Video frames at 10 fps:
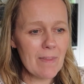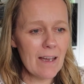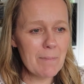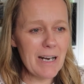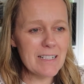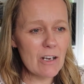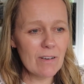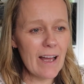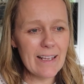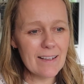I mean, I don't
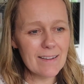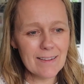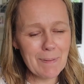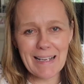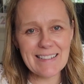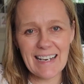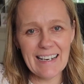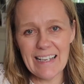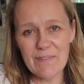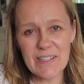like the plastic
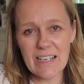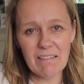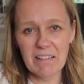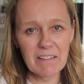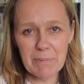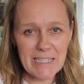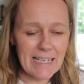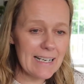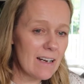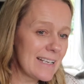leaves, they don't look
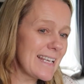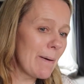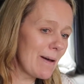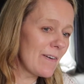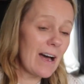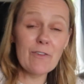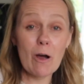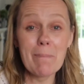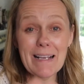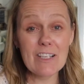particularly nice. However, I've
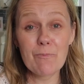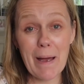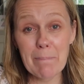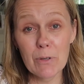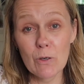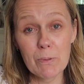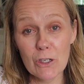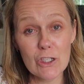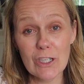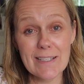got a massive bamboo
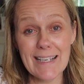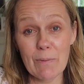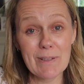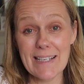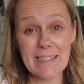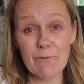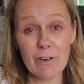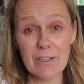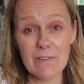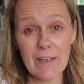bush that will sit in
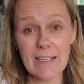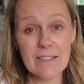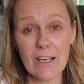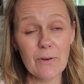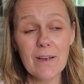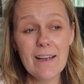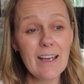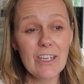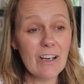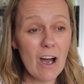front of it, so
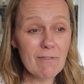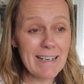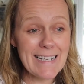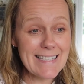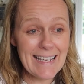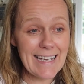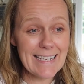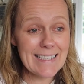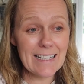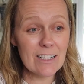you can't really see
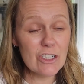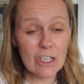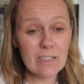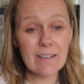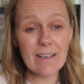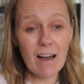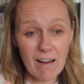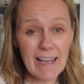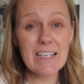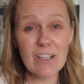it. It'll just
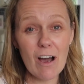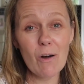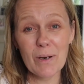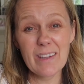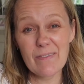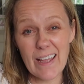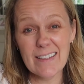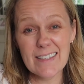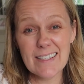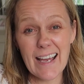hide the hole in the
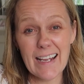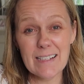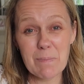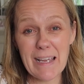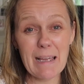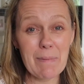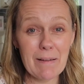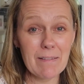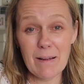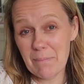fence and make it
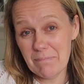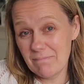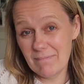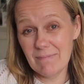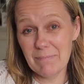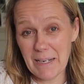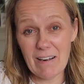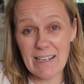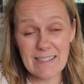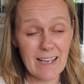a bit
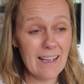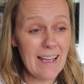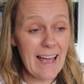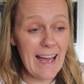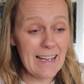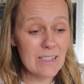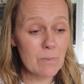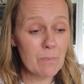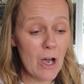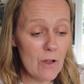nicer, and
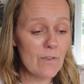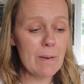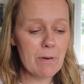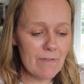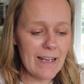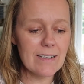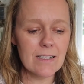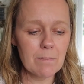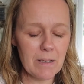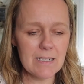hopefully
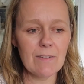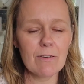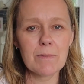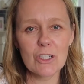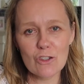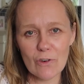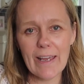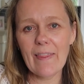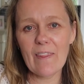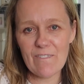prevent Buddy from
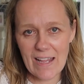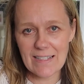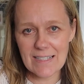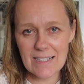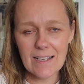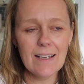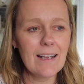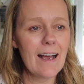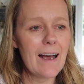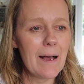destroying the fence.
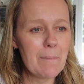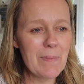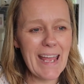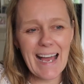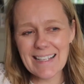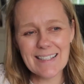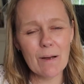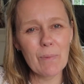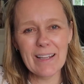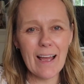They had
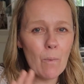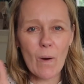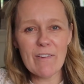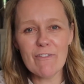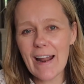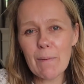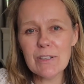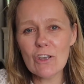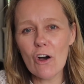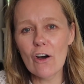some with like white
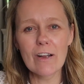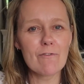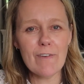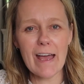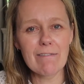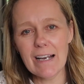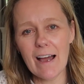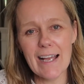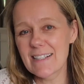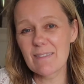flowers on and fairy
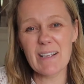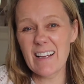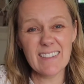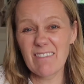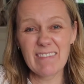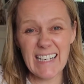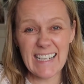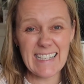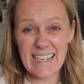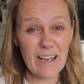lights. I was like, I don't really
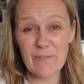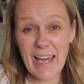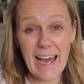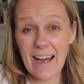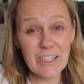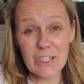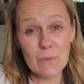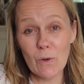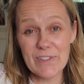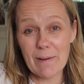need any of that. I
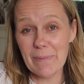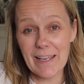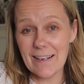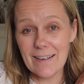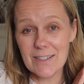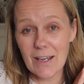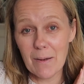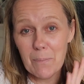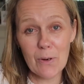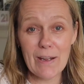just want something
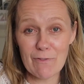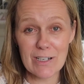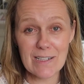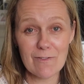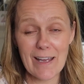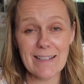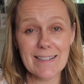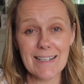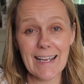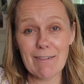to put in front of the
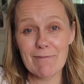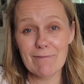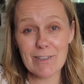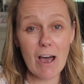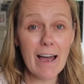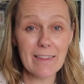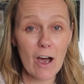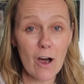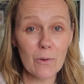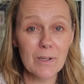fence to hide the
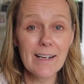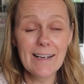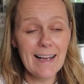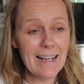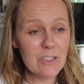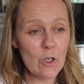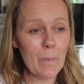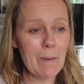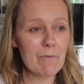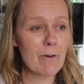hole and
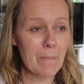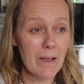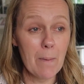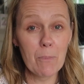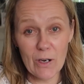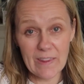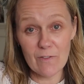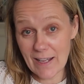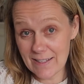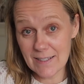stop him from pulling the
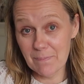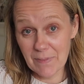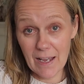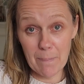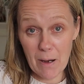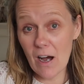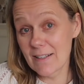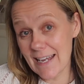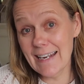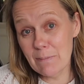fence
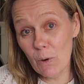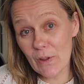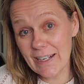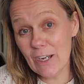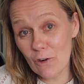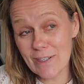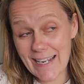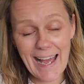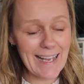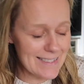apart any more than he already
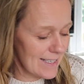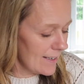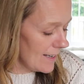has.